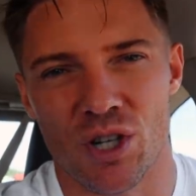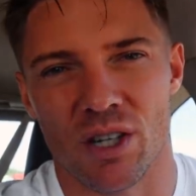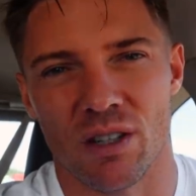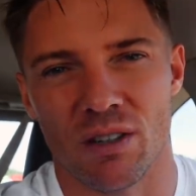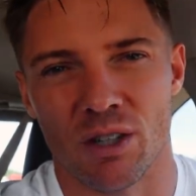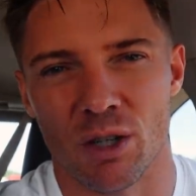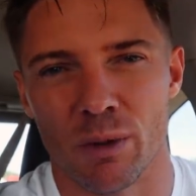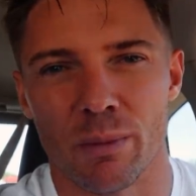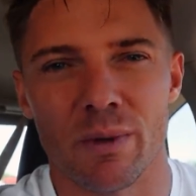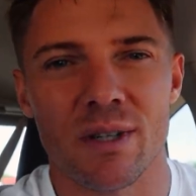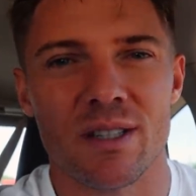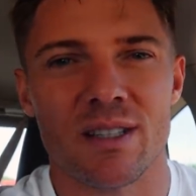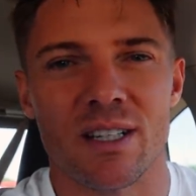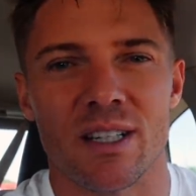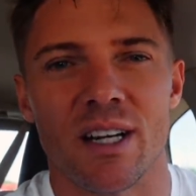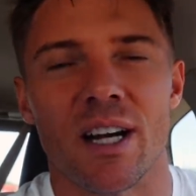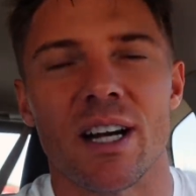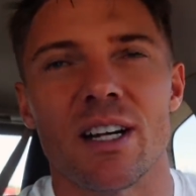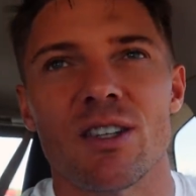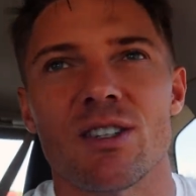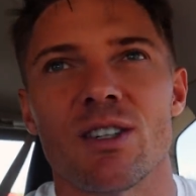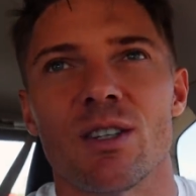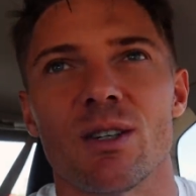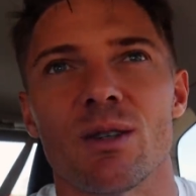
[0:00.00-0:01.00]
it a little bit
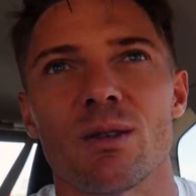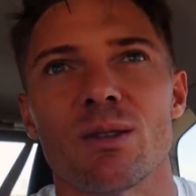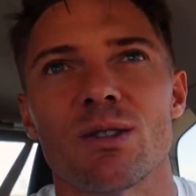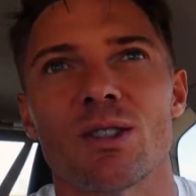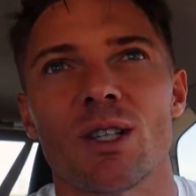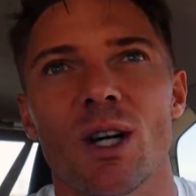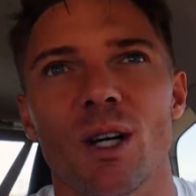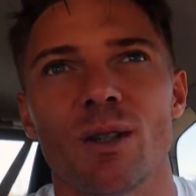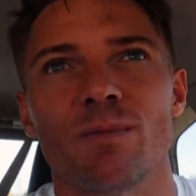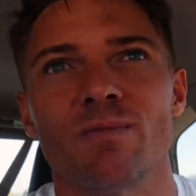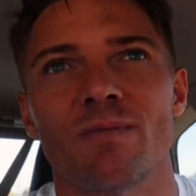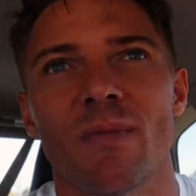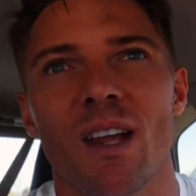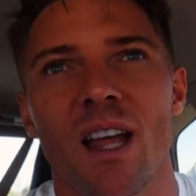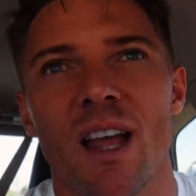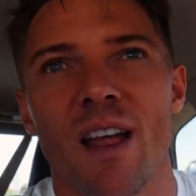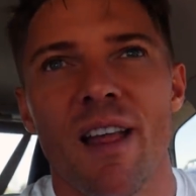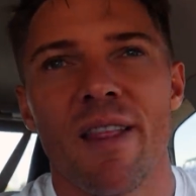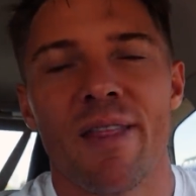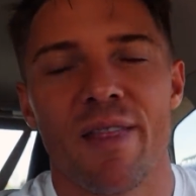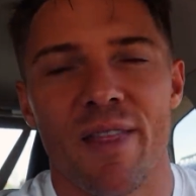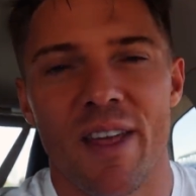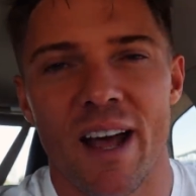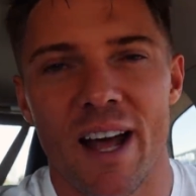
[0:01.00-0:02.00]
today too. So
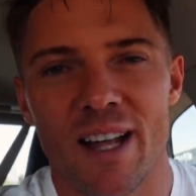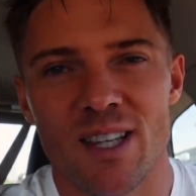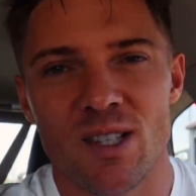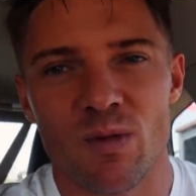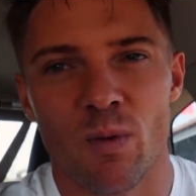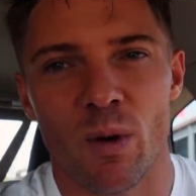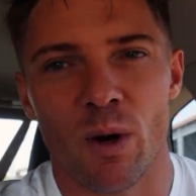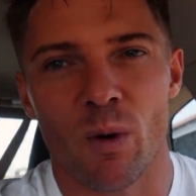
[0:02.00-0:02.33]
that's